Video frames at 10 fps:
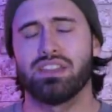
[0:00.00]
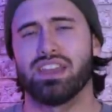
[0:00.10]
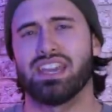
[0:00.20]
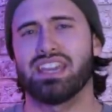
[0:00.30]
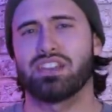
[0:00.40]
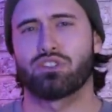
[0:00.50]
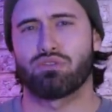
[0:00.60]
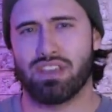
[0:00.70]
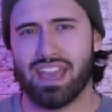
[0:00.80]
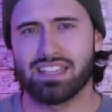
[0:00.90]
that he had
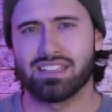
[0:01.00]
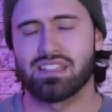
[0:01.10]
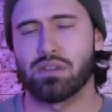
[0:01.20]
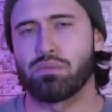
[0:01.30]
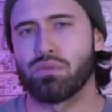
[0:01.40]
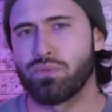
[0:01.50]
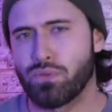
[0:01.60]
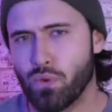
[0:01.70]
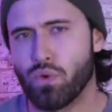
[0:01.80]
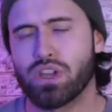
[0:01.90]
created that
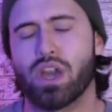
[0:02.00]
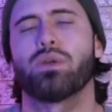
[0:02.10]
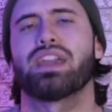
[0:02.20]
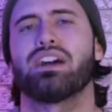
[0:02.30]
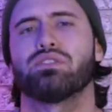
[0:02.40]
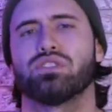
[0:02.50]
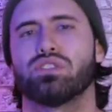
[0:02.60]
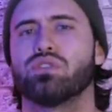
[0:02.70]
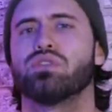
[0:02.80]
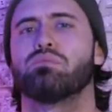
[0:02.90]
before going out to
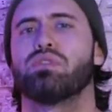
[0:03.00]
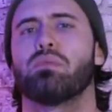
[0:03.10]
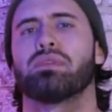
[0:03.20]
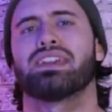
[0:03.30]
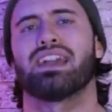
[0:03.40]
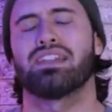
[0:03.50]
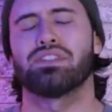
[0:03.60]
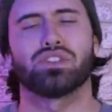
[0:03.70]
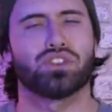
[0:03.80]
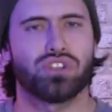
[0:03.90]
do the bombing
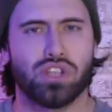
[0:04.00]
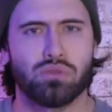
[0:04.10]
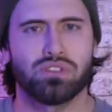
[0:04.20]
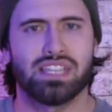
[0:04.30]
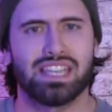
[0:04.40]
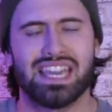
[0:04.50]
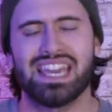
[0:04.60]
and the shooting,